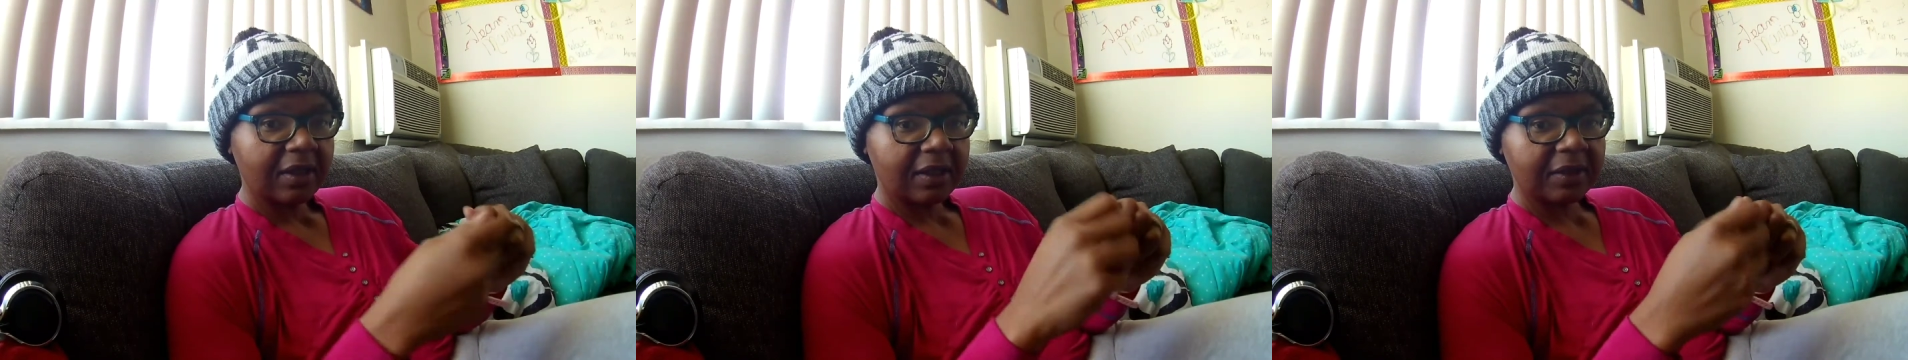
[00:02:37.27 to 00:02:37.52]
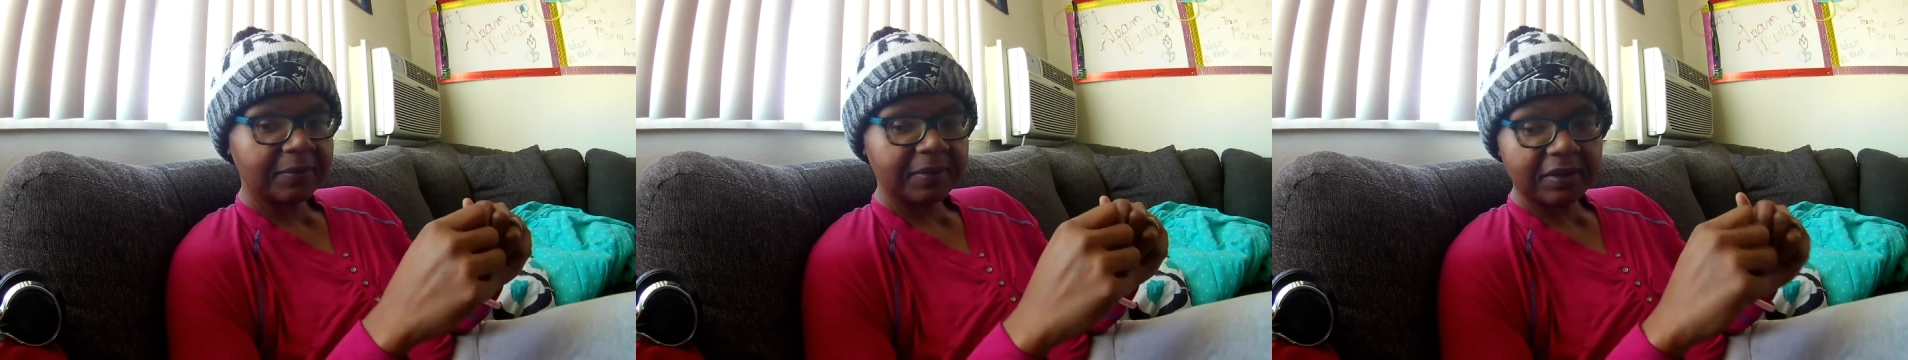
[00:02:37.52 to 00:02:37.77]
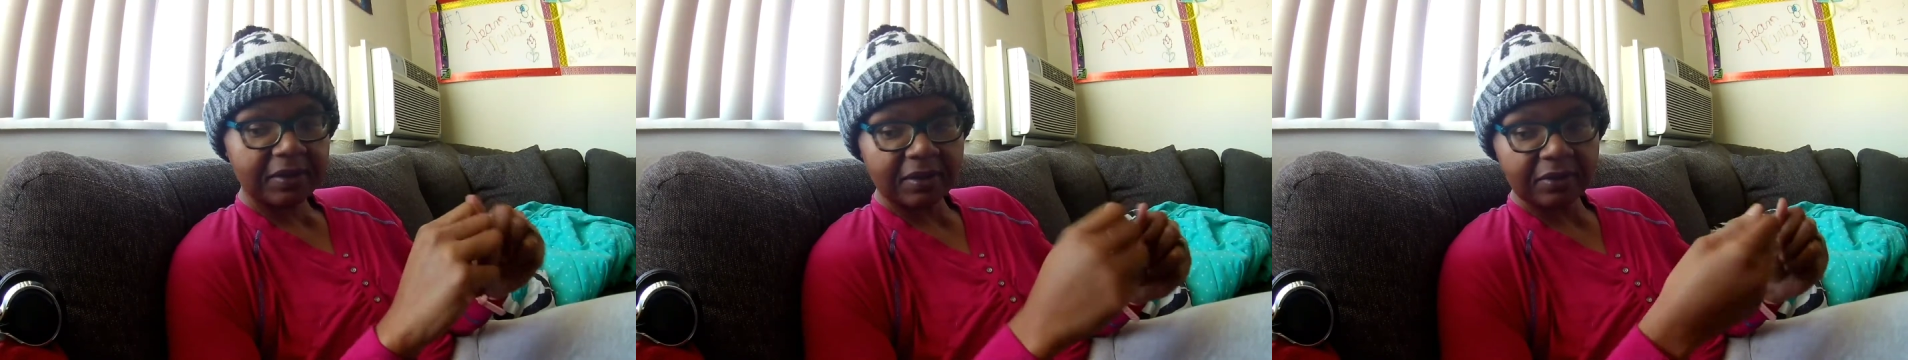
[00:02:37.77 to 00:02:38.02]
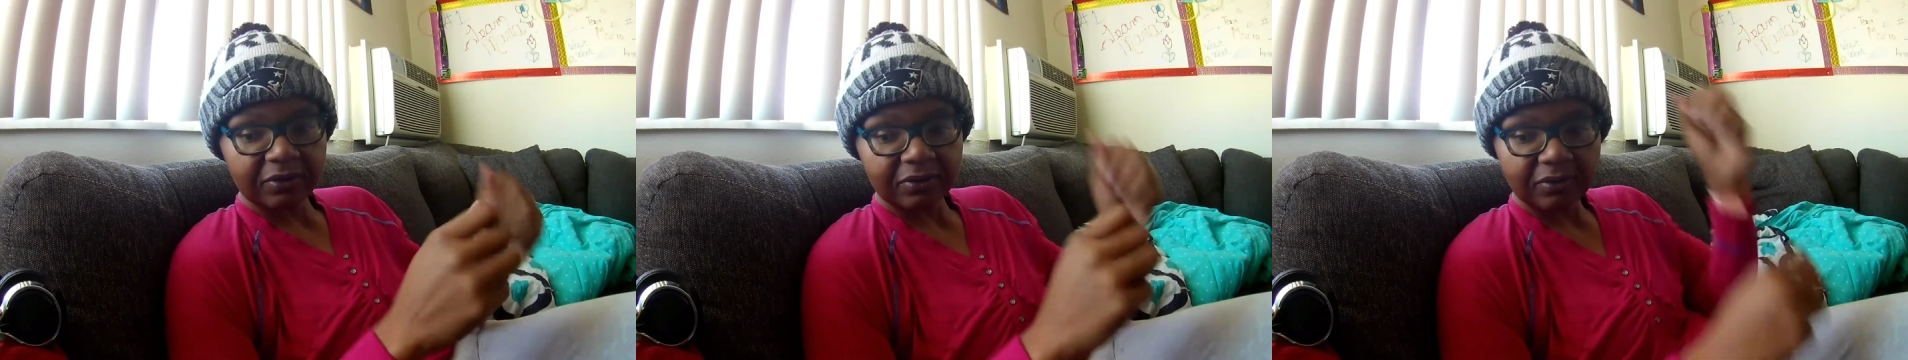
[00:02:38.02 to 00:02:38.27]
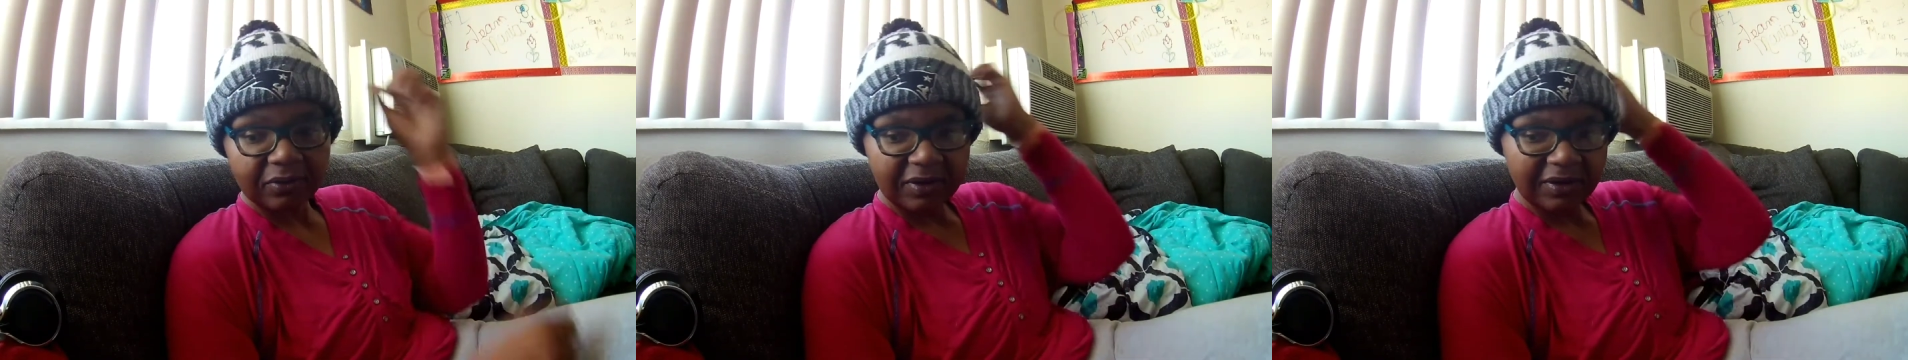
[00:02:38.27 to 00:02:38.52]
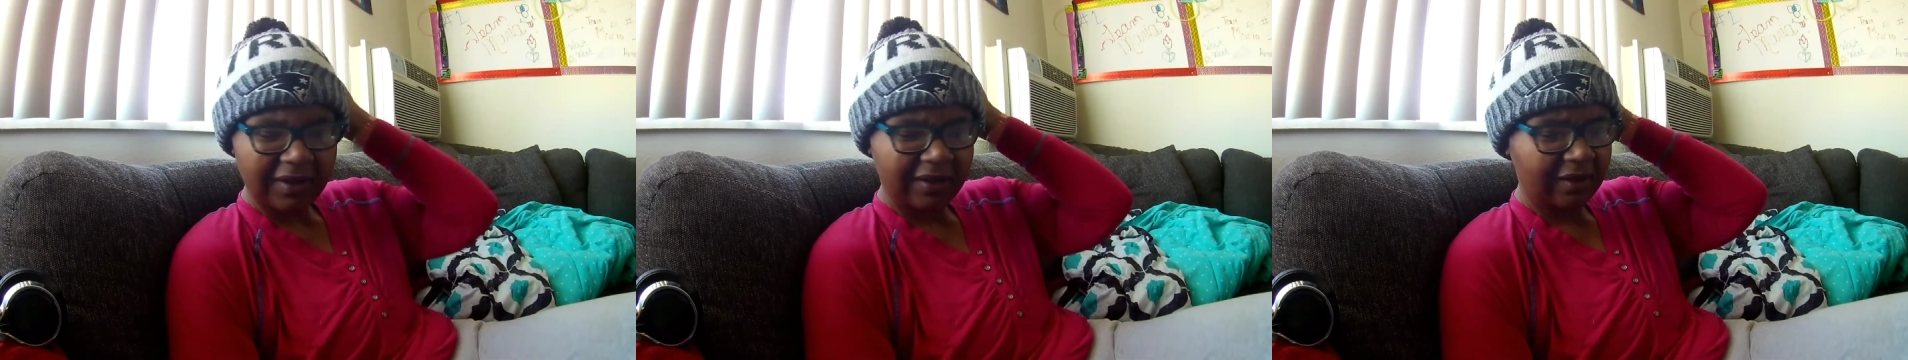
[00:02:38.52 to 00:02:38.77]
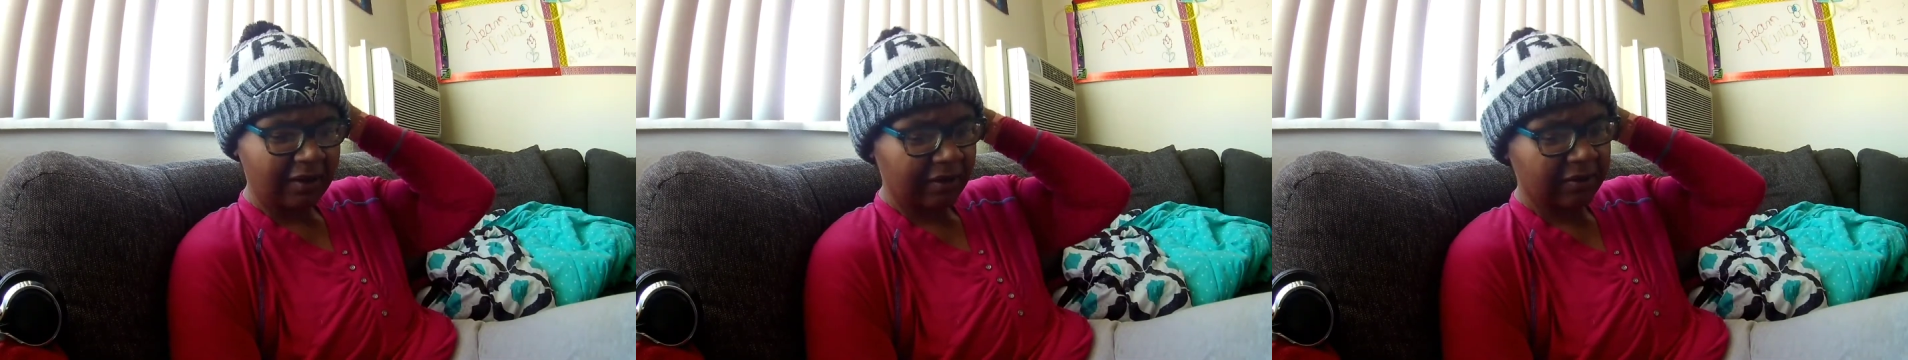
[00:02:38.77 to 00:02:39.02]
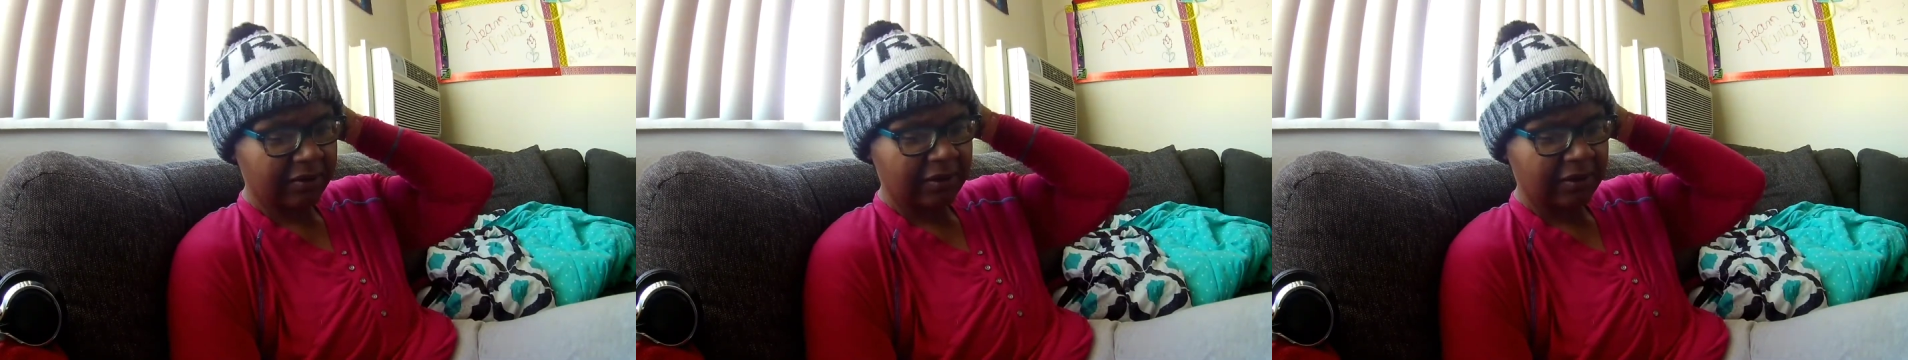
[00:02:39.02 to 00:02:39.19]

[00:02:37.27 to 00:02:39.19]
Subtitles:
clips and screws in how the other.